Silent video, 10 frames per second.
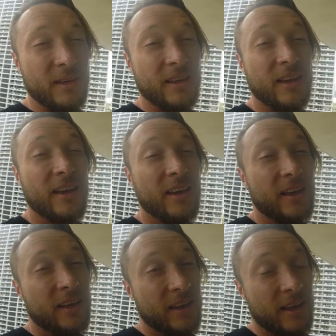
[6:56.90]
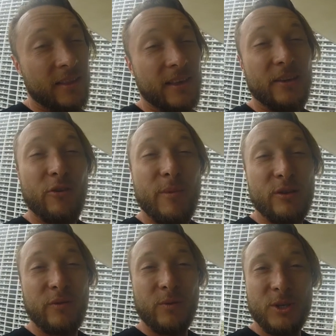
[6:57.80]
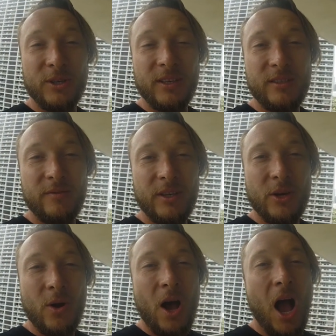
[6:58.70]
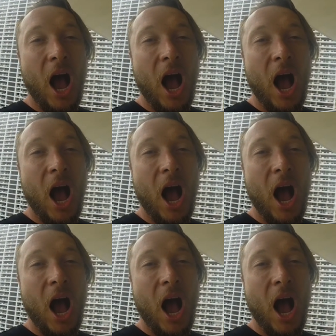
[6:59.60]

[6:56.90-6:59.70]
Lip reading: me, and thank you very much for watching this video.